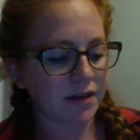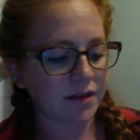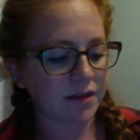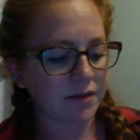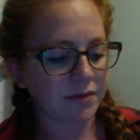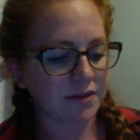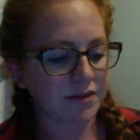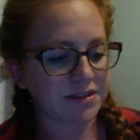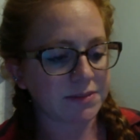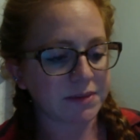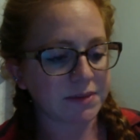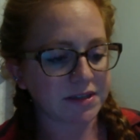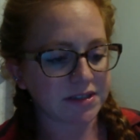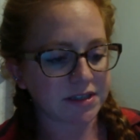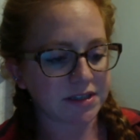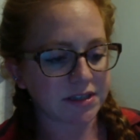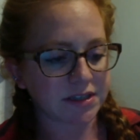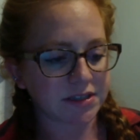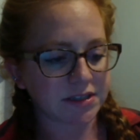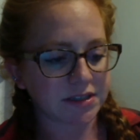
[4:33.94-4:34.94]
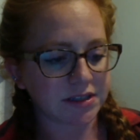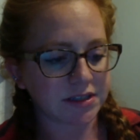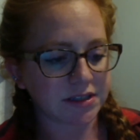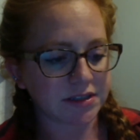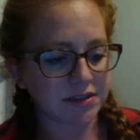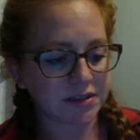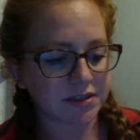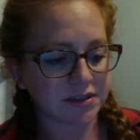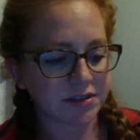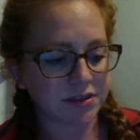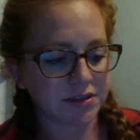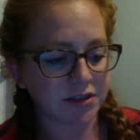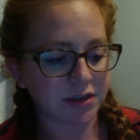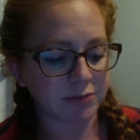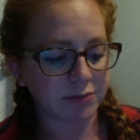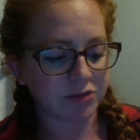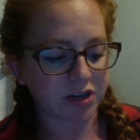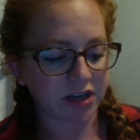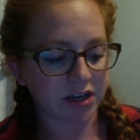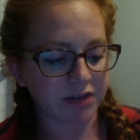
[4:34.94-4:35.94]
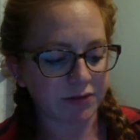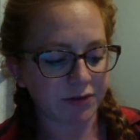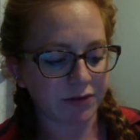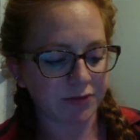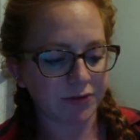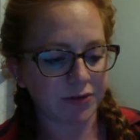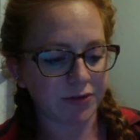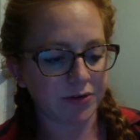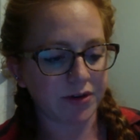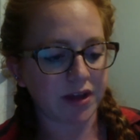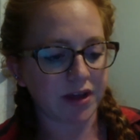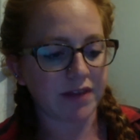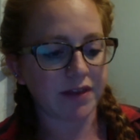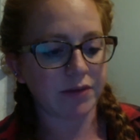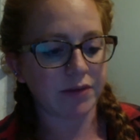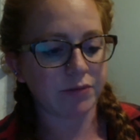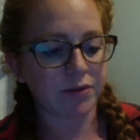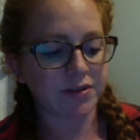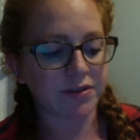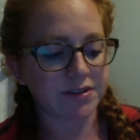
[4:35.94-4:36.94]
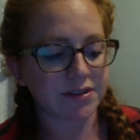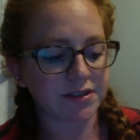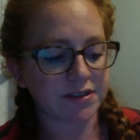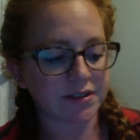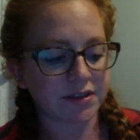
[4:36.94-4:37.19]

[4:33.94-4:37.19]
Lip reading: This makes it nice and easy to keep track of your food. And then once